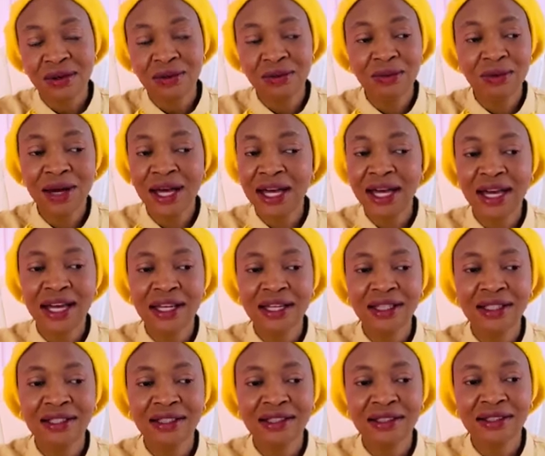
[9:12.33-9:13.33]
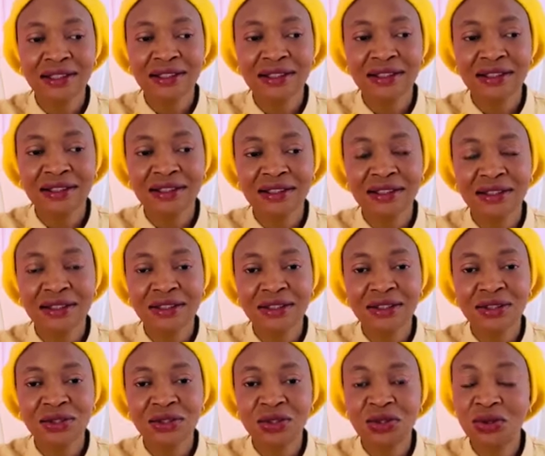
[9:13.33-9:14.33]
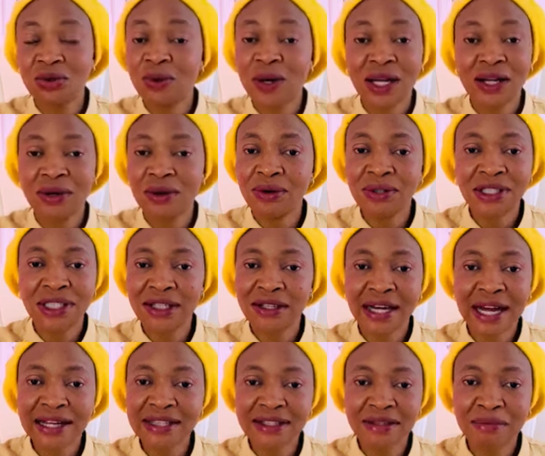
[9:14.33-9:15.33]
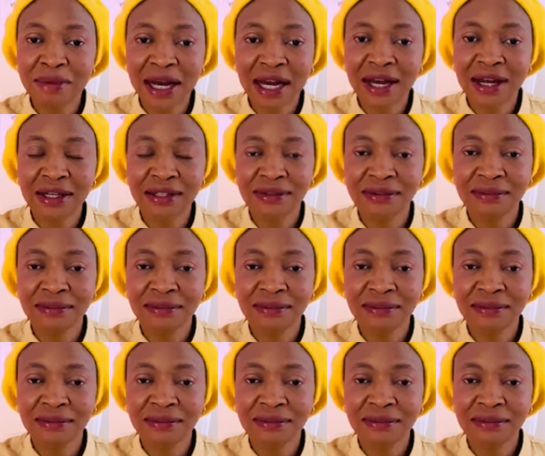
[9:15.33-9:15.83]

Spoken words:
while you are not a right man.